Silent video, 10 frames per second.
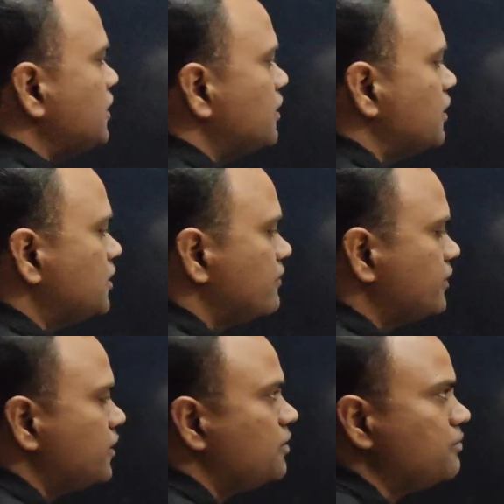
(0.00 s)
and
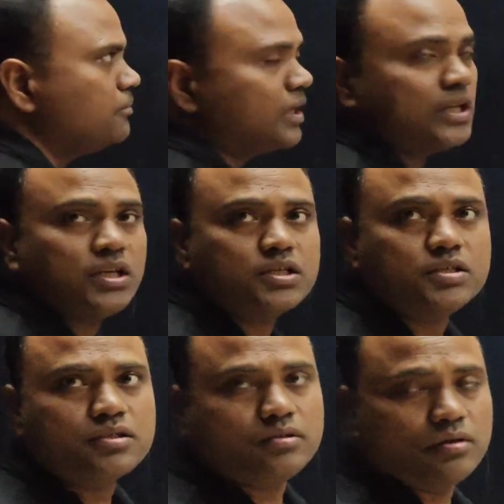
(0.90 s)
every
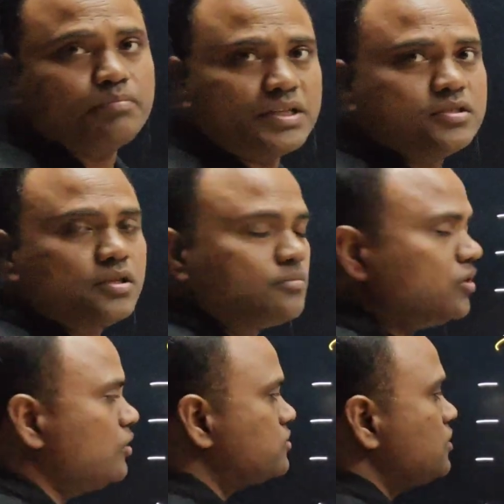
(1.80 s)
minus plus M
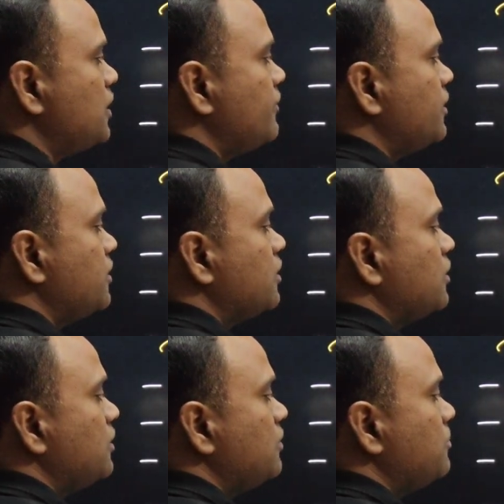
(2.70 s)
also having
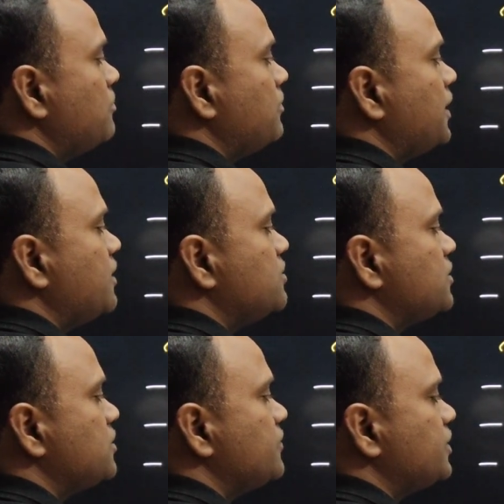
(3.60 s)

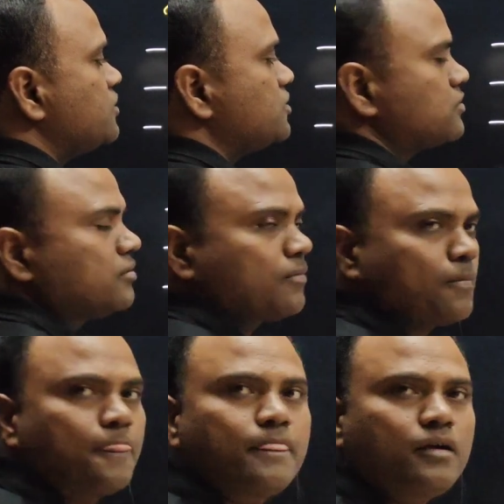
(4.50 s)
minus I effect.
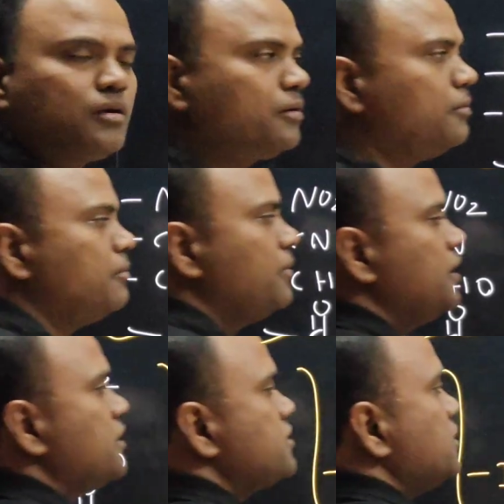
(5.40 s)

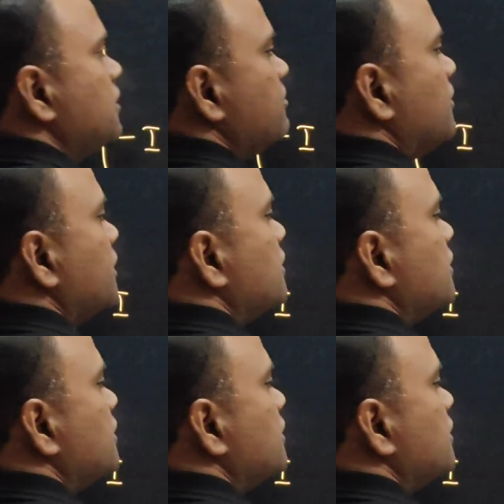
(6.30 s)
Minus I,